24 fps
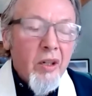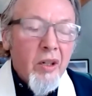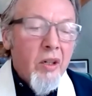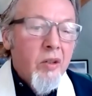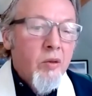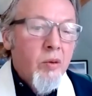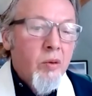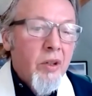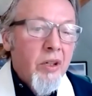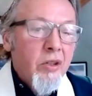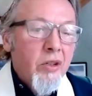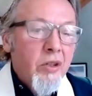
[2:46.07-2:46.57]
to
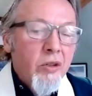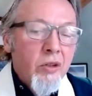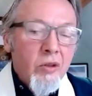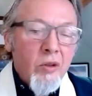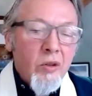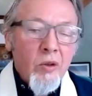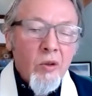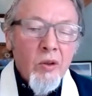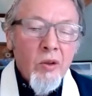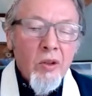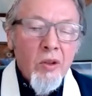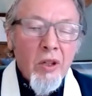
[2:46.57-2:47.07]

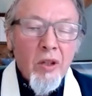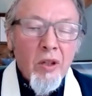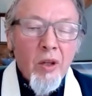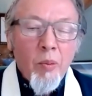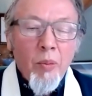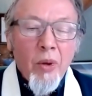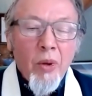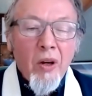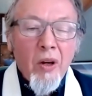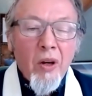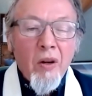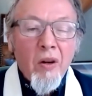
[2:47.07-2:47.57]
ensure that the
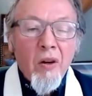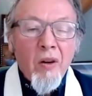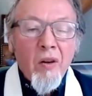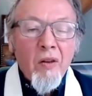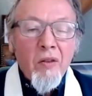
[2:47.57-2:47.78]
path